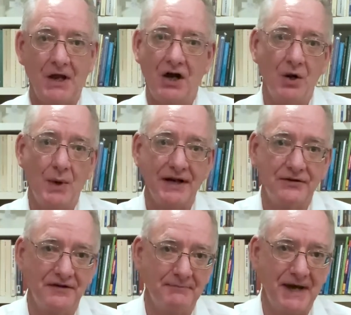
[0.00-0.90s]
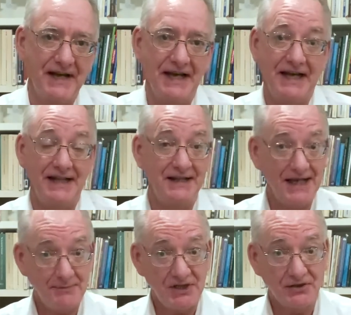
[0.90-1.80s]
I wonder if Maya had
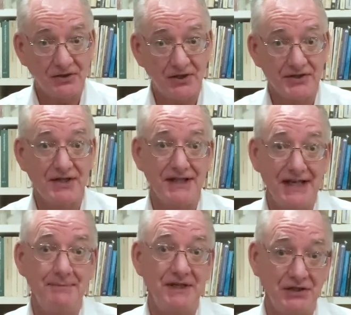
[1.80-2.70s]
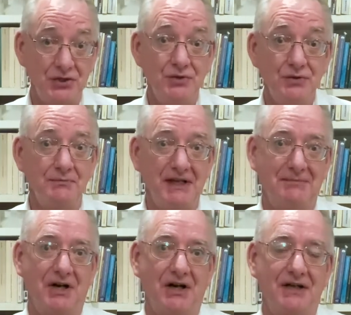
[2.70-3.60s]
the empty cross and the empty tomb in
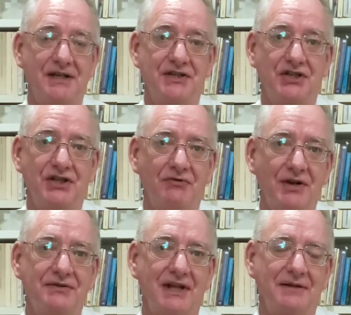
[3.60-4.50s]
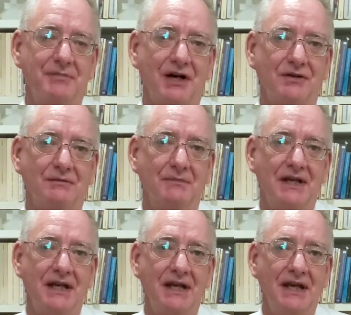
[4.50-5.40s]
mind as she wrote that poem.
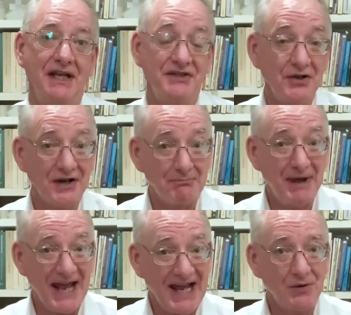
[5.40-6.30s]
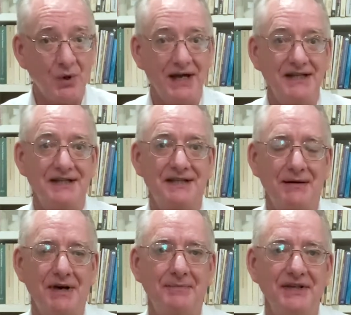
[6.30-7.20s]
It's not a bad way to
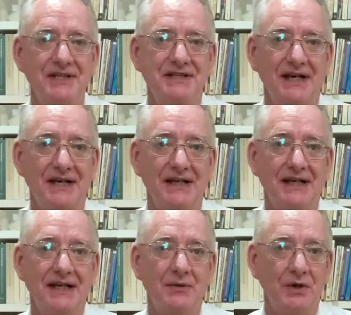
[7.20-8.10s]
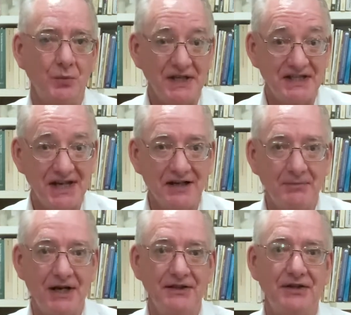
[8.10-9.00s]
sum up Easter when we
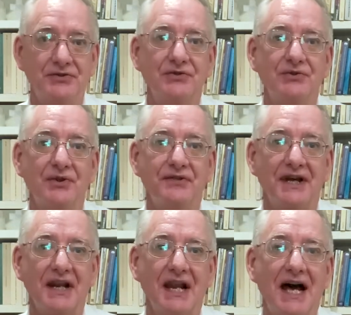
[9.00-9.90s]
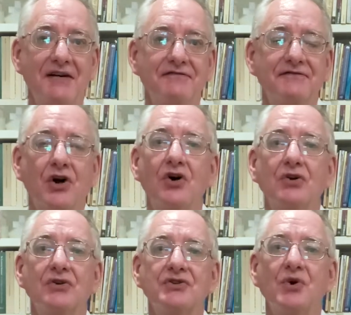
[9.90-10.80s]
celebrate the truth that love
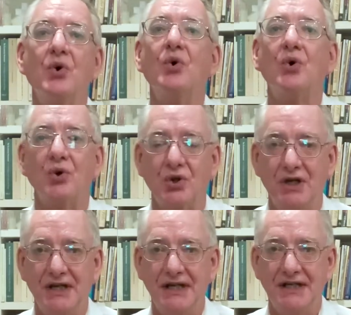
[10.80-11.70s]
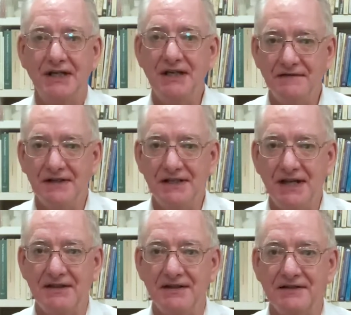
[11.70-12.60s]
conquers all, even
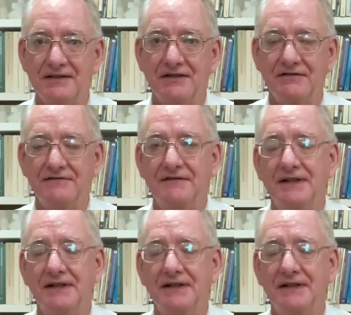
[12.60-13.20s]
death itself.